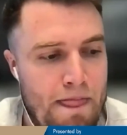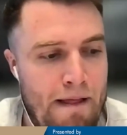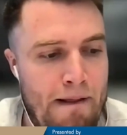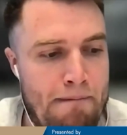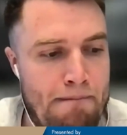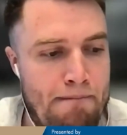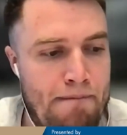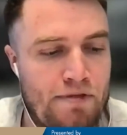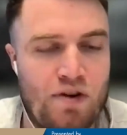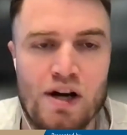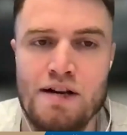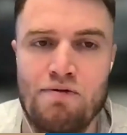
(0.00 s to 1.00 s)

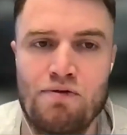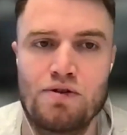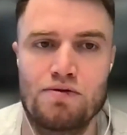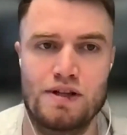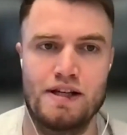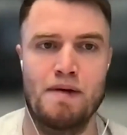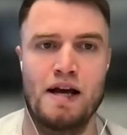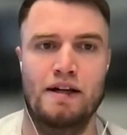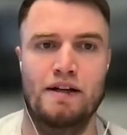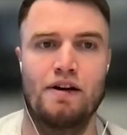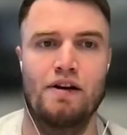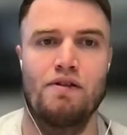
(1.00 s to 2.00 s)
It's very difficult to sit back
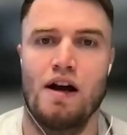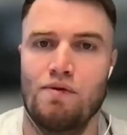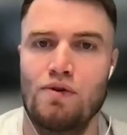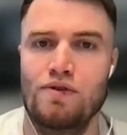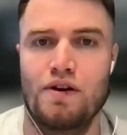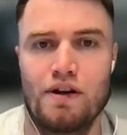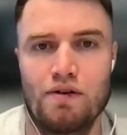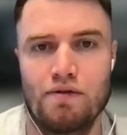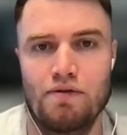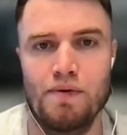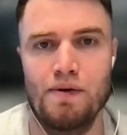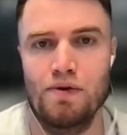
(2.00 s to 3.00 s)
and go, right, what's going on for me?